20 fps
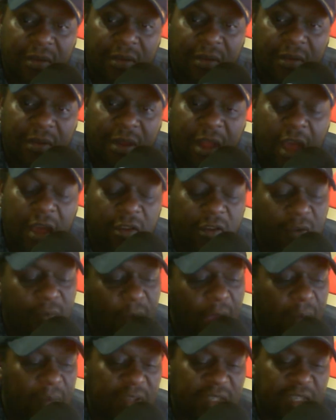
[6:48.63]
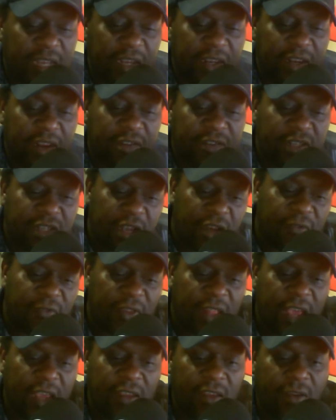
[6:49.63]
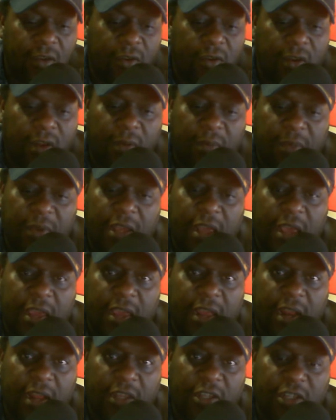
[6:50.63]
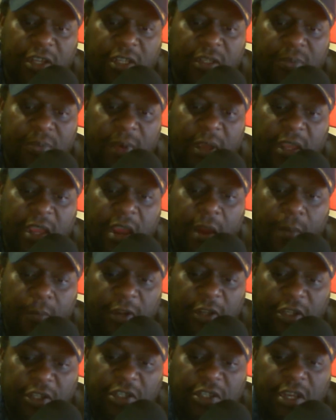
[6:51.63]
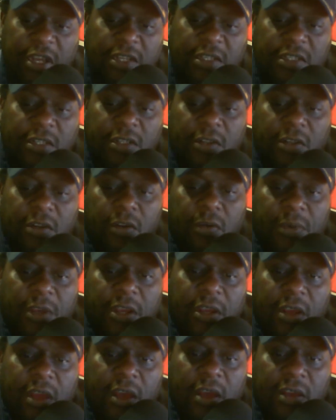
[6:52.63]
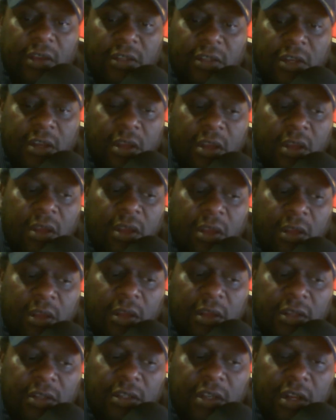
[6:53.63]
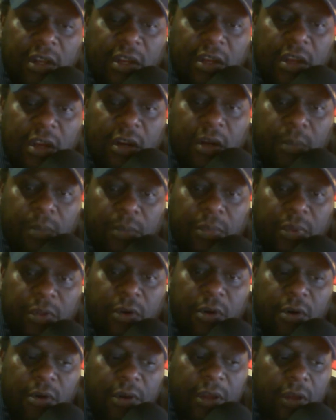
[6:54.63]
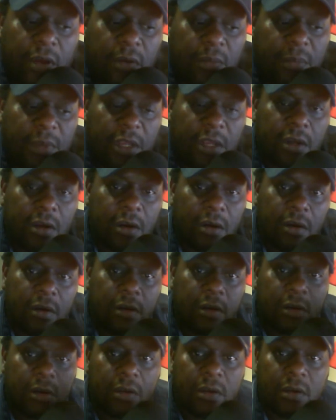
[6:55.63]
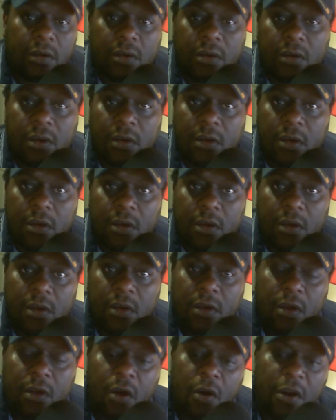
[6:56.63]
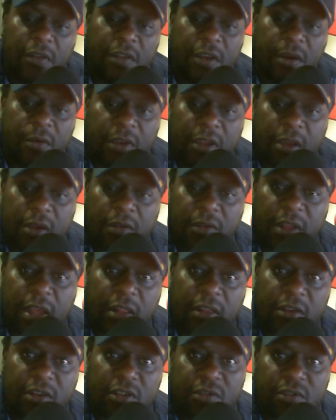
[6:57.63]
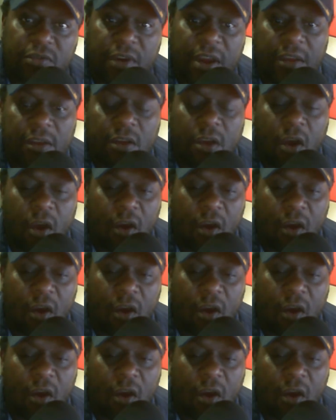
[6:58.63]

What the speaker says: Now, you're probably saying to yourself, like, hold on, I got to adjust my camera just a little bit, guys. It's getting kind of blurry on me here. All right, there we go. That looks great.